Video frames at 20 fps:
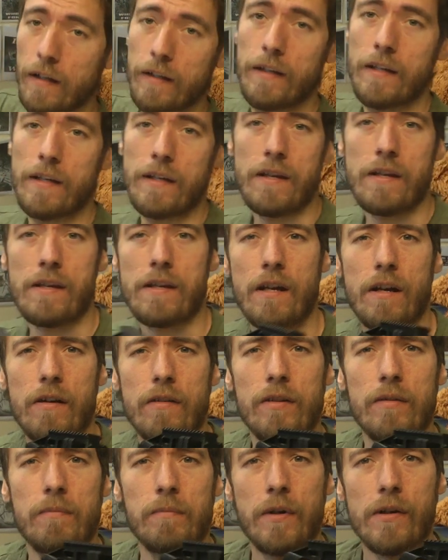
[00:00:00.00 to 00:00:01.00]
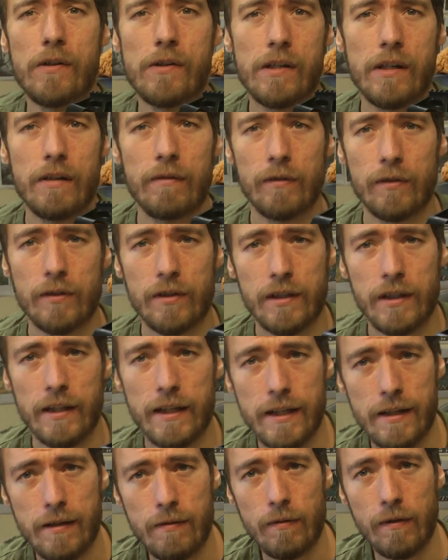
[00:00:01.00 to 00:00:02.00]
This is how you mostly will see
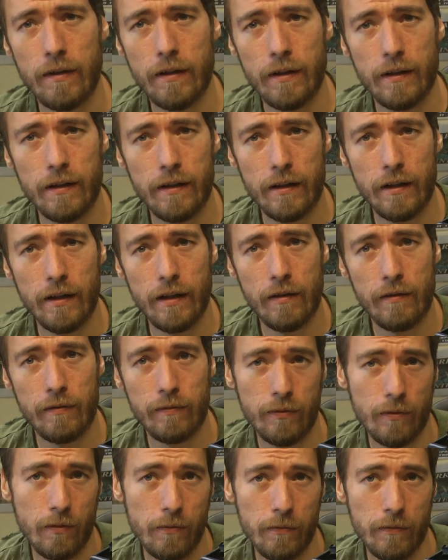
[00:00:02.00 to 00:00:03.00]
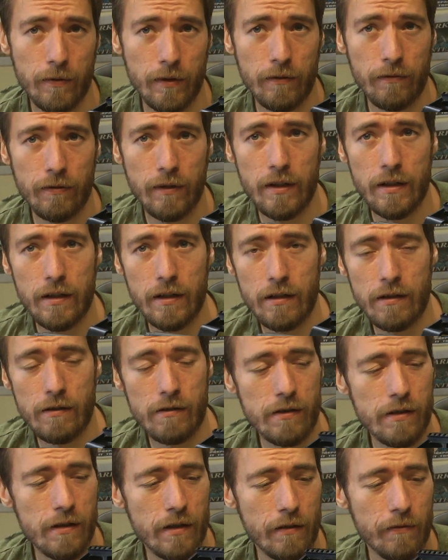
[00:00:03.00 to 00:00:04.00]
this one from the
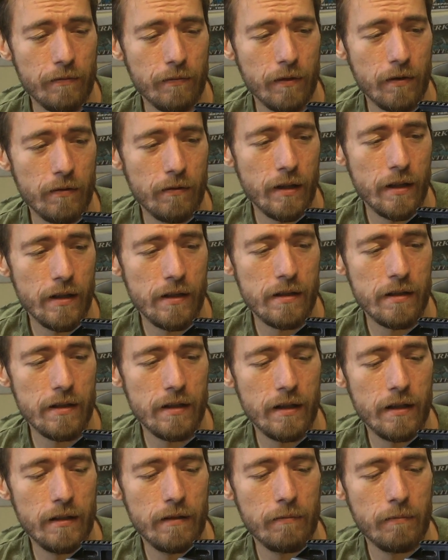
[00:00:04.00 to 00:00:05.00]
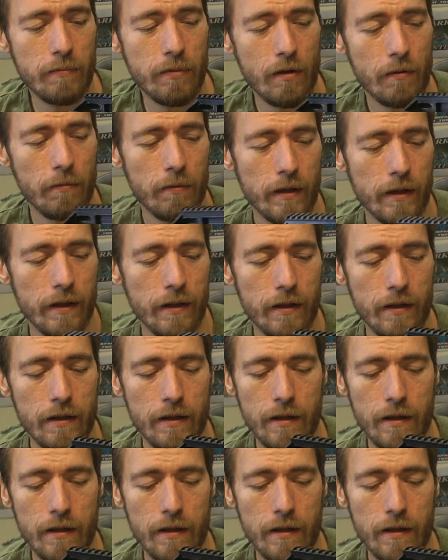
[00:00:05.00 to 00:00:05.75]
videos you've already seen, probably.